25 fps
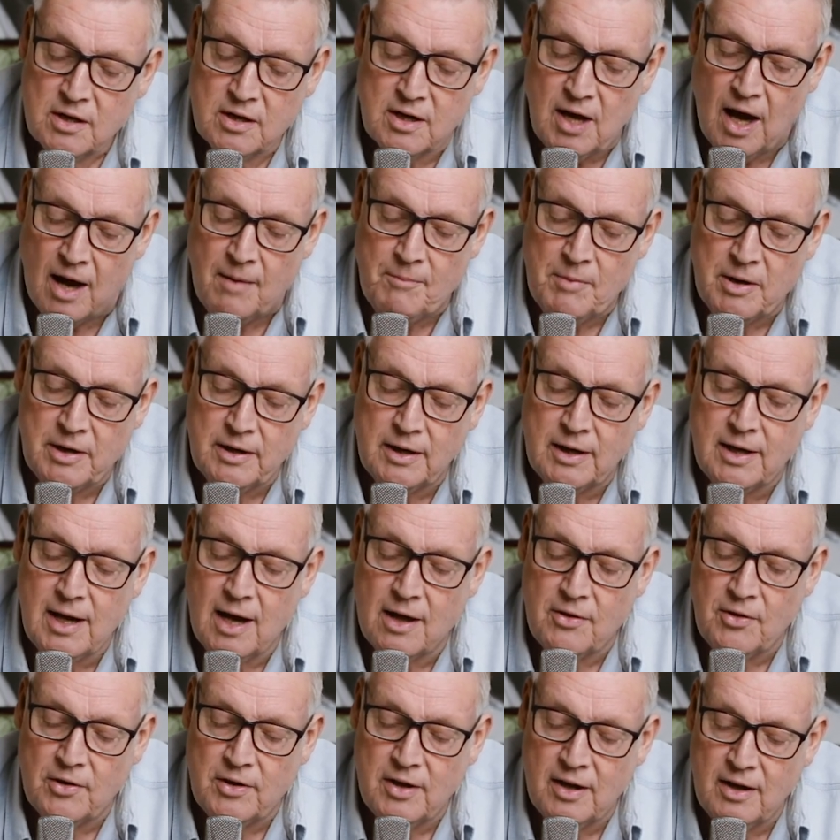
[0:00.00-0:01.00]
come and
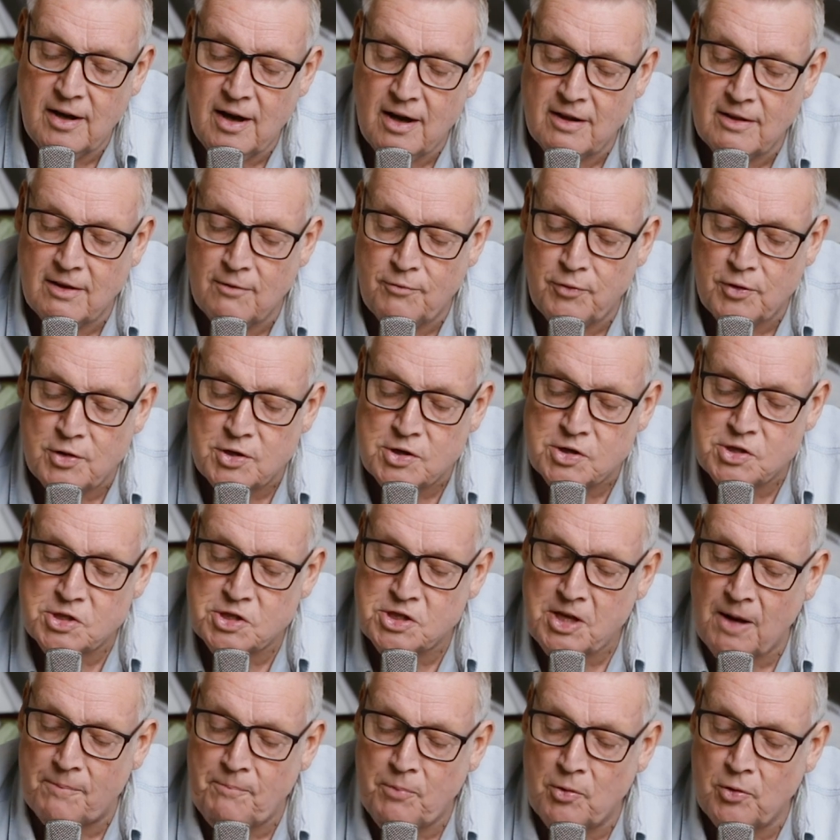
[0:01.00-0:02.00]
gather together for the
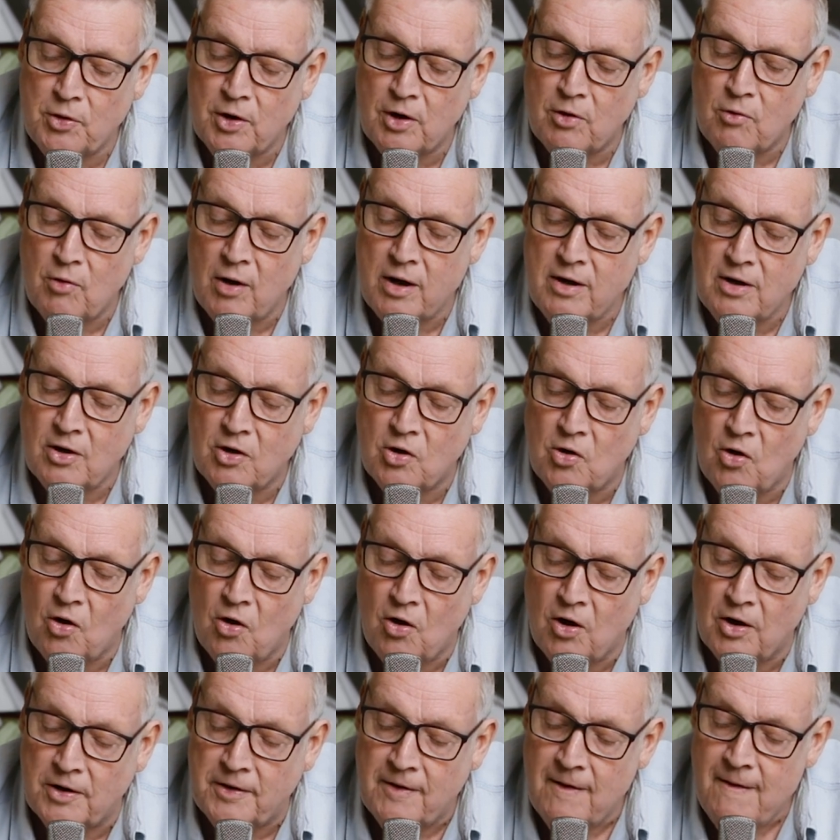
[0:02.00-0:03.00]
supper of the great
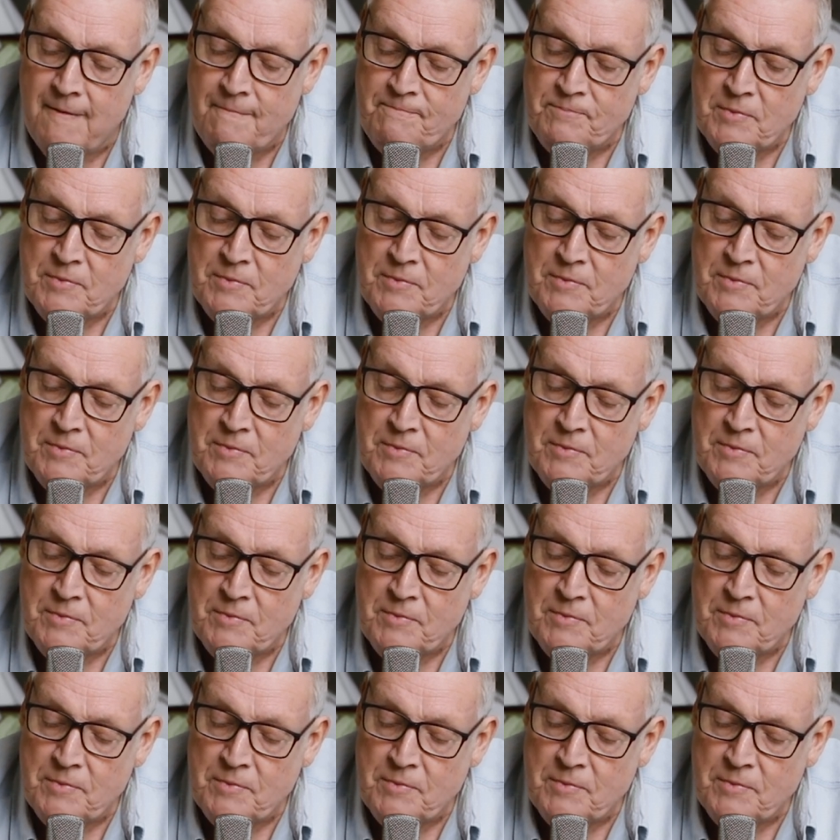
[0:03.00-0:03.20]
God,